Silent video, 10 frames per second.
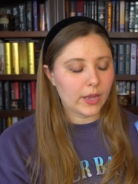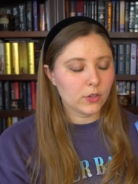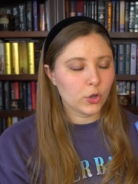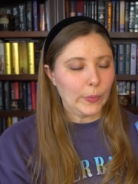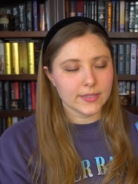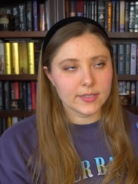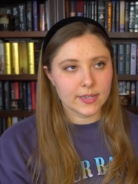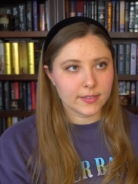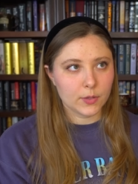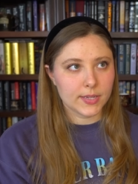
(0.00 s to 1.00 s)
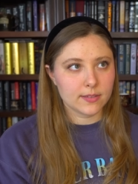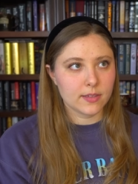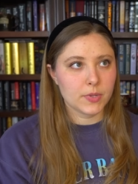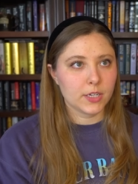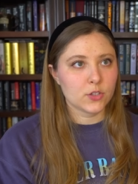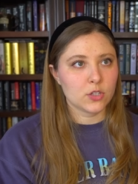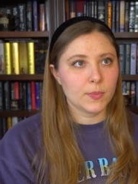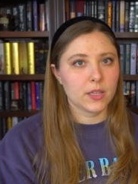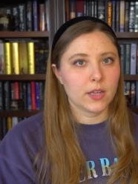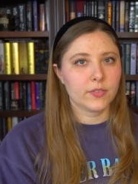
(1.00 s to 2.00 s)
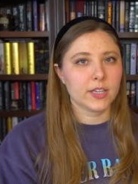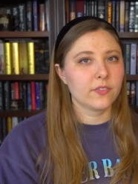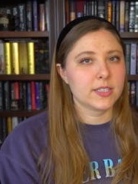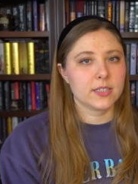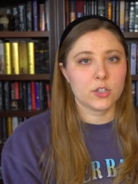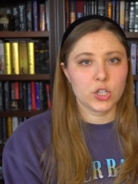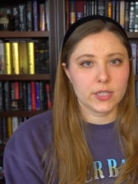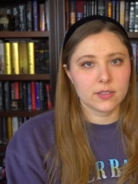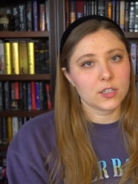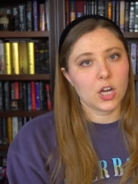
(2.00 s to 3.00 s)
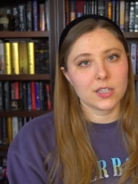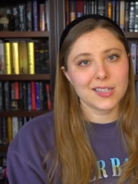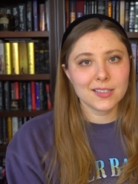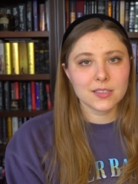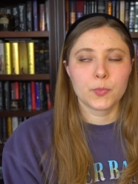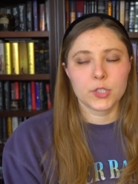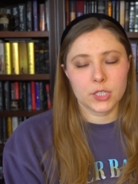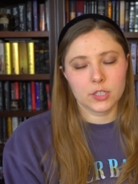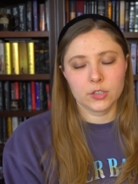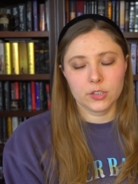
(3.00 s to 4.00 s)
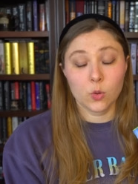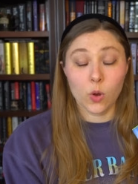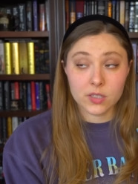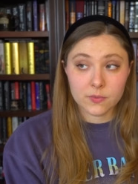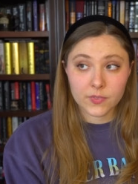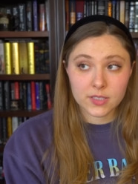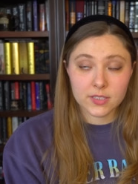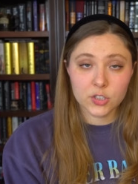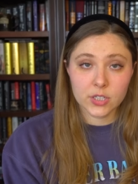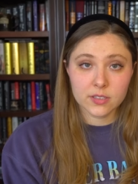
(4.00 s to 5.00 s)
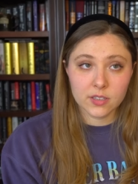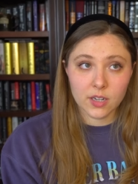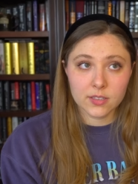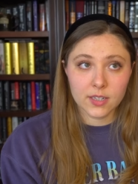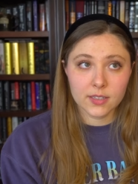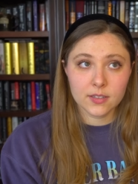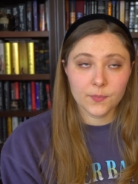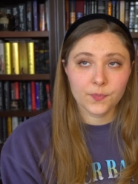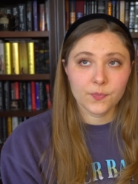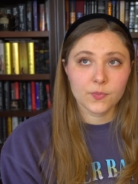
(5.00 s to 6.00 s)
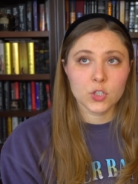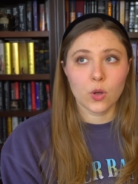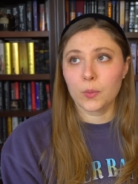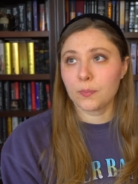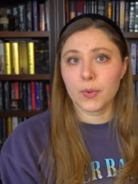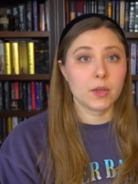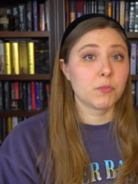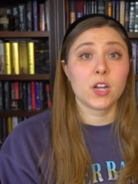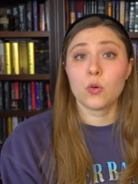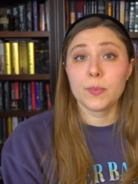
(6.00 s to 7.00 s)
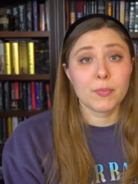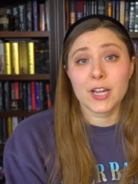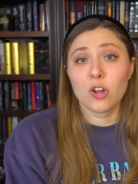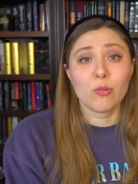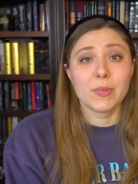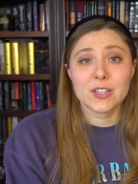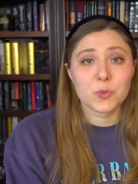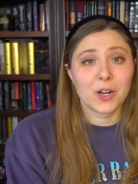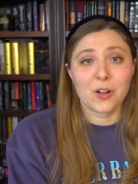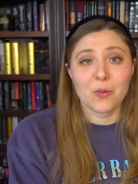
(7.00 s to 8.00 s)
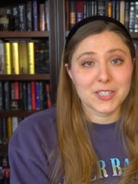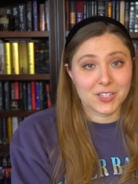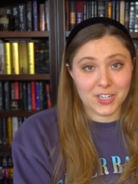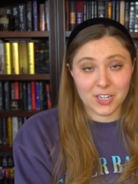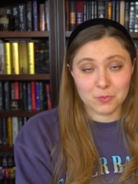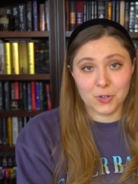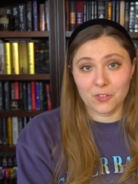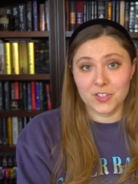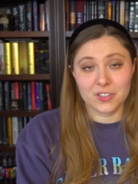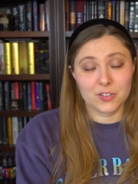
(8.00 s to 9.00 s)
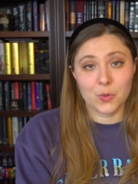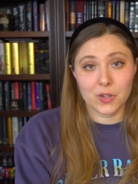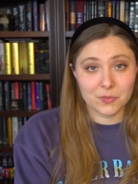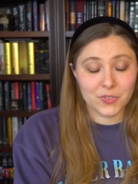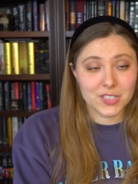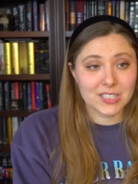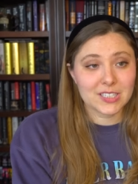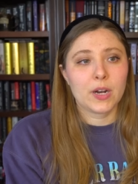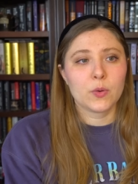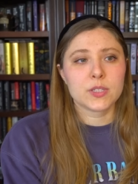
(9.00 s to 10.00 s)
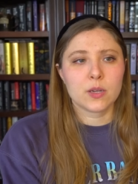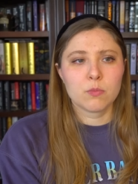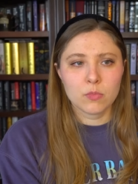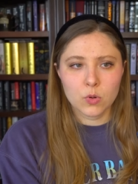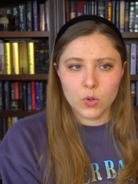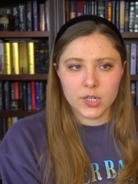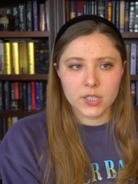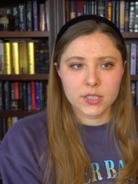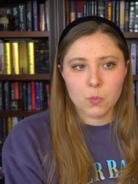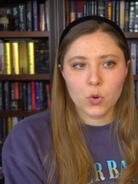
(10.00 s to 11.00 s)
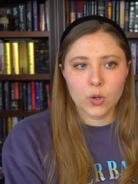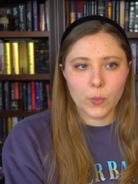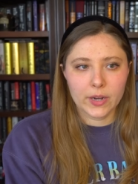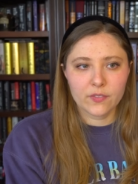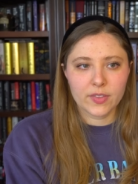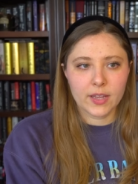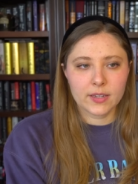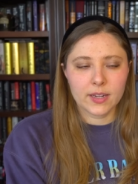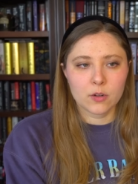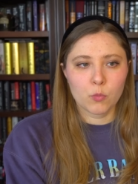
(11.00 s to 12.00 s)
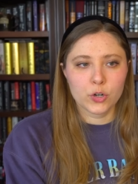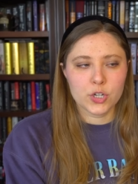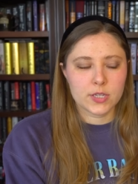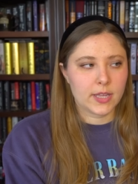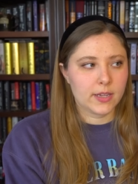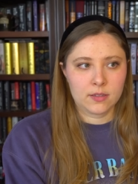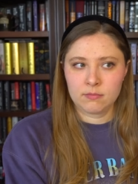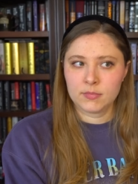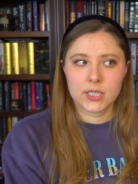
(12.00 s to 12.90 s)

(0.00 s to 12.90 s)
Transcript: had coincidentally recently been consuming a lot of, like, physics-adjacent content, particularly quantum physics-adjacent content. So by no means would I call myself an expert on physics or quantum physics, but I was like more aware of that and more just like